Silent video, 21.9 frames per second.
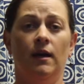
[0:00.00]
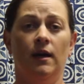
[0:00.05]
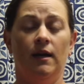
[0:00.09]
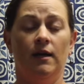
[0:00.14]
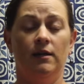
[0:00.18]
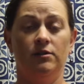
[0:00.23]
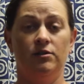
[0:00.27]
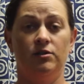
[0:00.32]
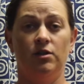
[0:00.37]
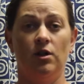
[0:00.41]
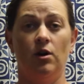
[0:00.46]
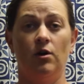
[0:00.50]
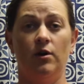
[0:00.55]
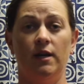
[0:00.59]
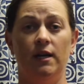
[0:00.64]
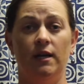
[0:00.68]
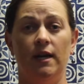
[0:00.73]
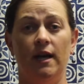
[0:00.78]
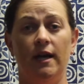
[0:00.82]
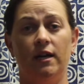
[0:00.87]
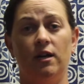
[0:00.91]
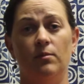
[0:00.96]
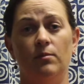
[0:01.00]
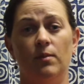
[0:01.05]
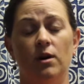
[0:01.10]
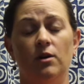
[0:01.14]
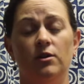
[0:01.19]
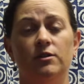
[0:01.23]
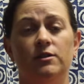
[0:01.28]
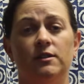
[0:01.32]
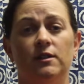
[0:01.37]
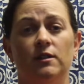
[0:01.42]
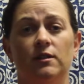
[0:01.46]
And so in an
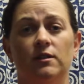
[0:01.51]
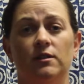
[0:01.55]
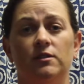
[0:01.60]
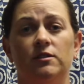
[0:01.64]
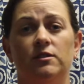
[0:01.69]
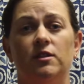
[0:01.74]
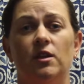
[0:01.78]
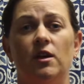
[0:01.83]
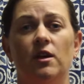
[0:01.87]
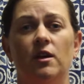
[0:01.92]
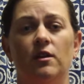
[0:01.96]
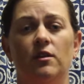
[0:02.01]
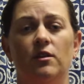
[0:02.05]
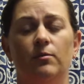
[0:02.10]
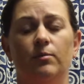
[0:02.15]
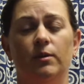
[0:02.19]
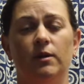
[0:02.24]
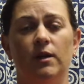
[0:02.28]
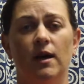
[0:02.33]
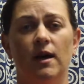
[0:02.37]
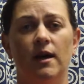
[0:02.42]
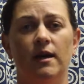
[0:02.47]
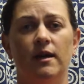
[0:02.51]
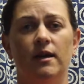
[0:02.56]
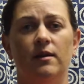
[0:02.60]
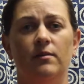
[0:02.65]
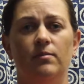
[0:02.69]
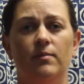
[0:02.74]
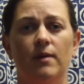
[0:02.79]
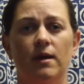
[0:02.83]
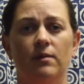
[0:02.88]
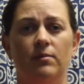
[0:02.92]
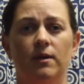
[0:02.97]
ecchymosis, the
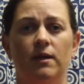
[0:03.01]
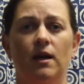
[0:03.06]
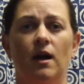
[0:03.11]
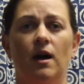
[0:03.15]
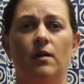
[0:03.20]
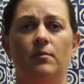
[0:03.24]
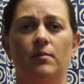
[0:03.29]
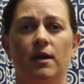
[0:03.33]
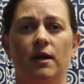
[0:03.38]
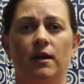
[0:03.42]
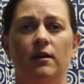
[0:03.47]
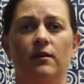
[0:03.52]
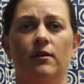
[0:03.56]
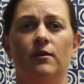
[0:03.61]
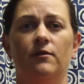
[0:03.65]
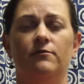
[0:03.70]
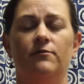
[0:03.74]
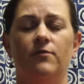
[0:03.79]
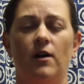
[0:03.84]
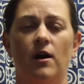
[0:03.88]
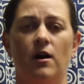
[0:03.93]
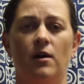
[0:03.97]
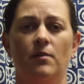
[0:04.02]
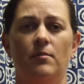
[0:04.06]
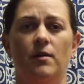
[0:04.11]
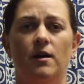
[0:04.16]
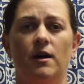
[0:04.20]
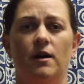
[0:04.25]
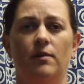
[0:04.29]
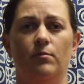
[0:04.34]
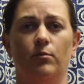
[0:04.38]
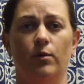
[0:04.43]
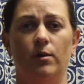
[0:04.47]
blood may be coming from
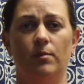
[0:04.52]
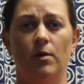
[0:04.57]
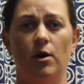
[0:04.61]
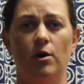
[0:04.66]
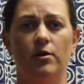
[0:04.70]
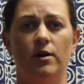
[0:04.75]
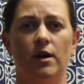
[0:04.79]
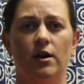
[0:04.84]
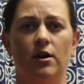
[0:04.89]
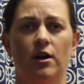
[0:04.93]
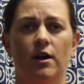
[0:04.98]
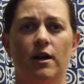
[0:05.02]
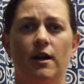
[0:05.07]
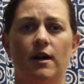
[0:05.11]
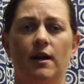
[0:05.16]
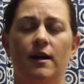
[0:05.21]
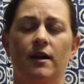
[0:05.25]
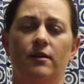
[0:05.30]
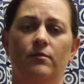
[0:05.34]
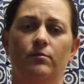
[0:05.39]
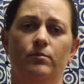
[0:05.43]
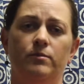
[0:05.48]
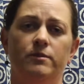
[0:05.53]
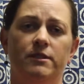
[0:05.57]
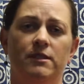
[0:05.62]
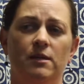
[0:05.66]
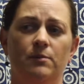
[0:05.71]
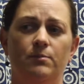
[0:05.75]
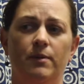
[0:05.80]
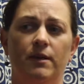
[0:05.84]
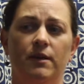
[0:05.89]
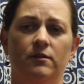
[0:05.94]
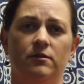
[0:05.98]
a remote area and
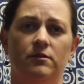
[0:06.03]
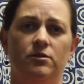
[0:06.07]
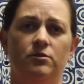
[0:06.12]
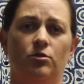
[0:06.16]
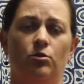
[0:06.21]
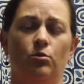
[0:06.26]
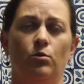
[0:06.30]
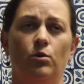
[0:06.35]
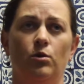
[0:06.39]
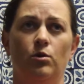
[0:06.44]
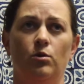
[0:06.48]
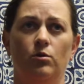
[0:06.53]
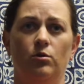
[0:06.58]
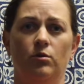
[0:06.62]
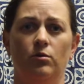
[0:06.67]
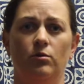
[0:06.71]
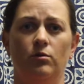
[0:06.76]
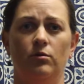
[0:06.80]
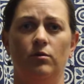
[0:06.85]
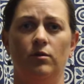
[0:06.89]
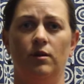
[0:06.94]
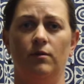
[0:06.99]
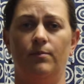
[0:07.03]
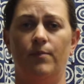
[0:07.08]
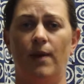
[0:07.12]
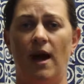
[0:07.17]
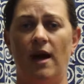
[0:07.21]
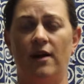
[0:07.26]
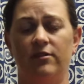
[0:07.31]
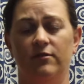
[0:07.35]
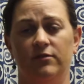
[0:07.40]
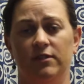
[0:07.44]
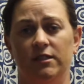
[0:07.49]
seeping through the
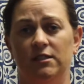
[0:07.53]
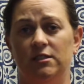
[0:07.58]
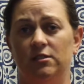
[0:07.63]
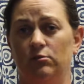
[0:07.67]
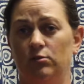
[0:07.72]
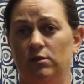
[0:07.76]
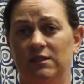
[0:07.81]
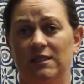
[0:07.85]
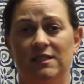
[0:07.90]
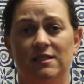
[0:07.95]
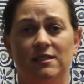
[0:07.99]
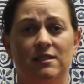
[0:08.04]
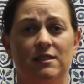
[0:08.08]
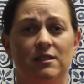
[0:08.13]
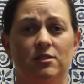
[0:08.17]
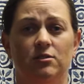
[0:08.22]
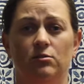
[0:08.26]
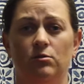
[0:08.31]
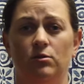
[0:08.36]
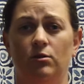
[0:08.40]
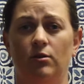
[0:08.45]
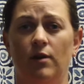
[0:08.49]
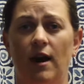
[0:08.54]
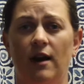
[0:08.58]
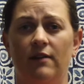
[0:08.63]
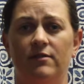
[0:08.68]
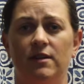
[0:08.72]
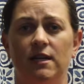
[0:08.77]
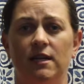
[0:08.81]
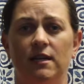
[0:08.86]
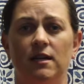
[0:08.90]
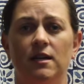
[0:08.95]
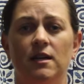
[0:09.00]
path of least resistance through
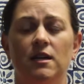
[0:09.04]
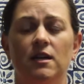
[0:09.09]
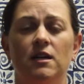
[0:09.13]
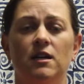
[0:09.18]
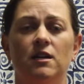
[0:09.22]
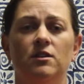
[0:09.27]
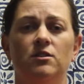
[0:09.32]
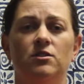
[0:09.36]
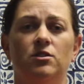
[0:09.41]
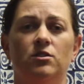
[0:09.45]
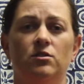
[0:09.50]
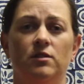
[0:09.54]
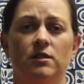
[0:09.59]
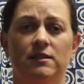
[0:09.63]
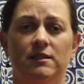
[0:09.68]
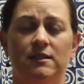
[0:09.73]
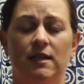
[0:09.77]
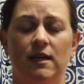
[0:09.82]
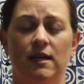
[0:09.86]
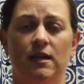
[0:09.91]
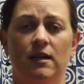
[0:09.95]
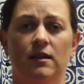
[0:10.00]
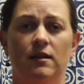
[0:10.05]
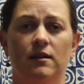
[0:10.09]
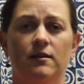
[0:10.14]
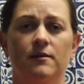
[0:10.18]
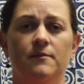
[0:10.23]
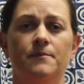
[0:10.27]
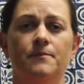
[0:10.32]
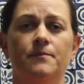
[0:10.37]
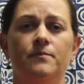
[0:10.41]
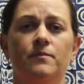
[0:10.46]
gravity to the skin,